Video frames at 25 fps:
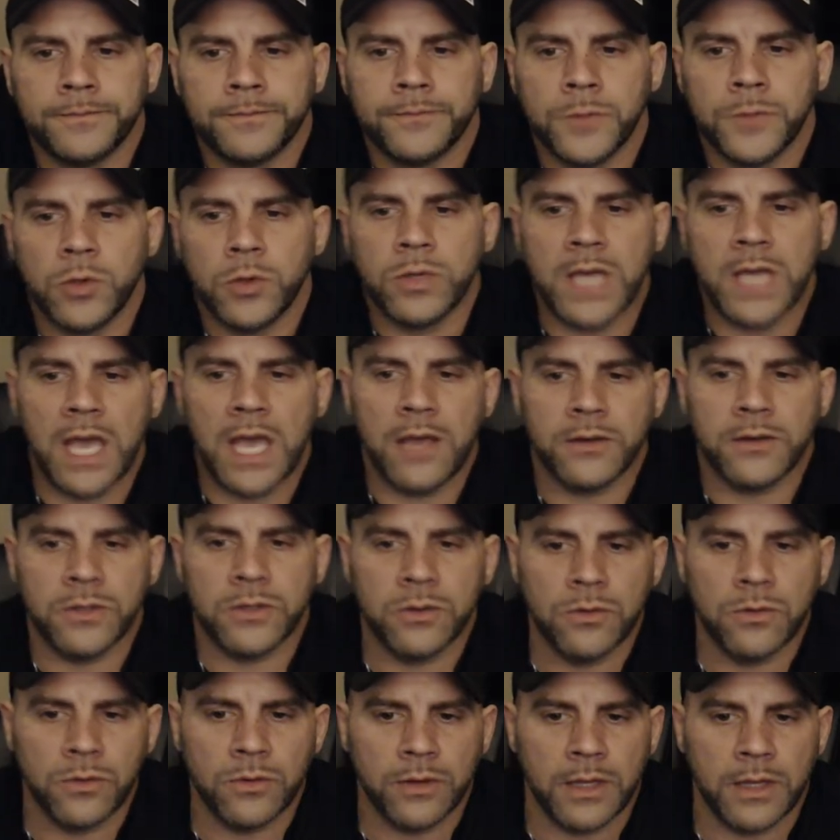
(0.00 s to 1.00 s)
You can't
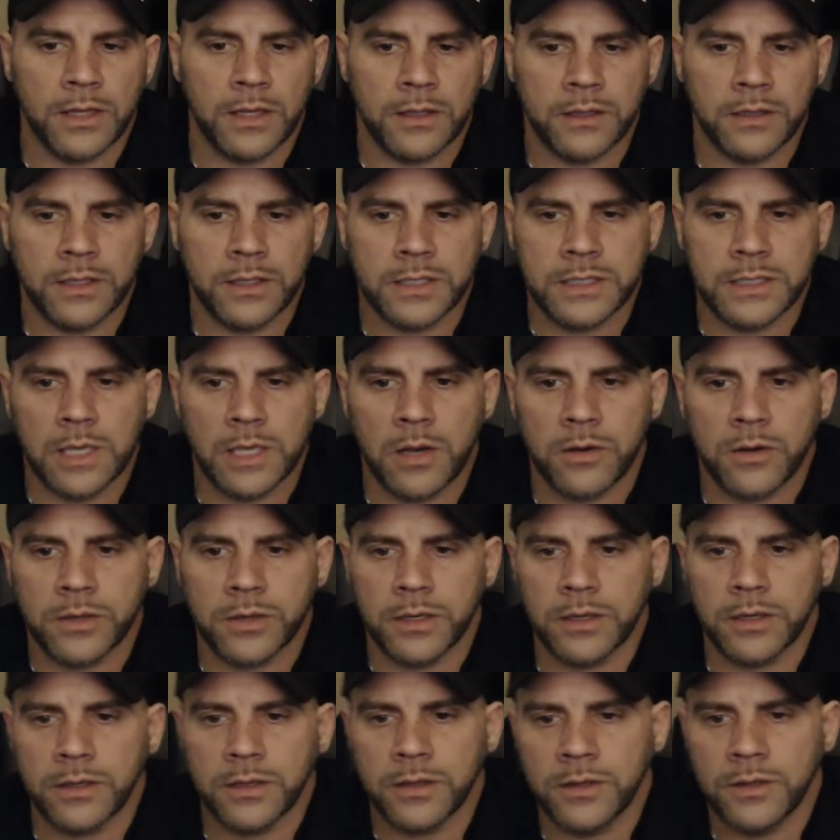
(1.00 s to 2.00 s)
do the exempt.
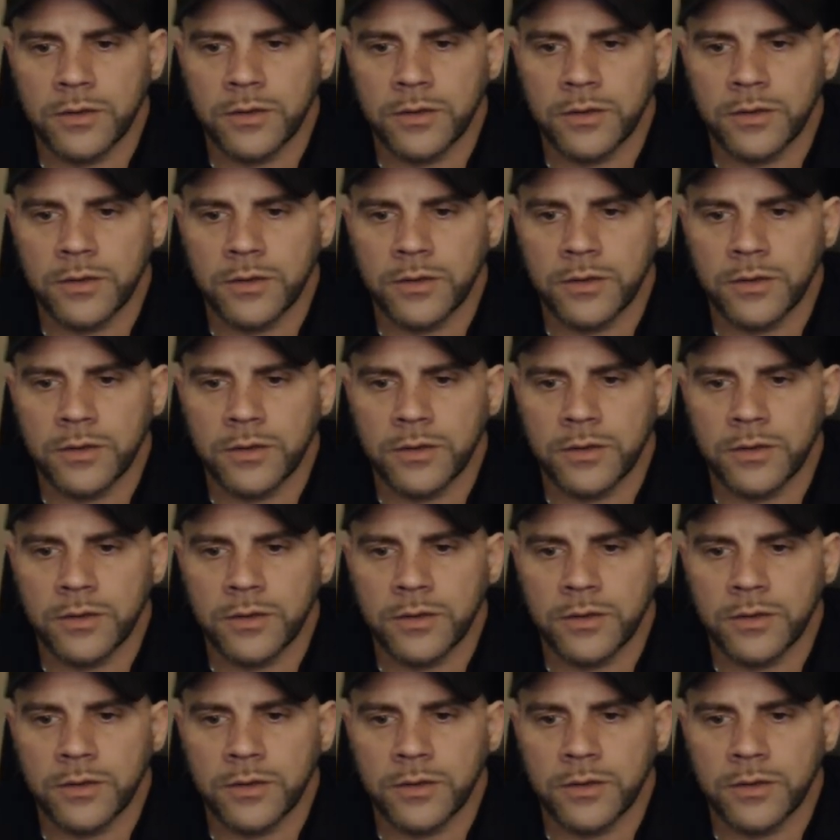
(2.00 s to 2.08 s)
Okay.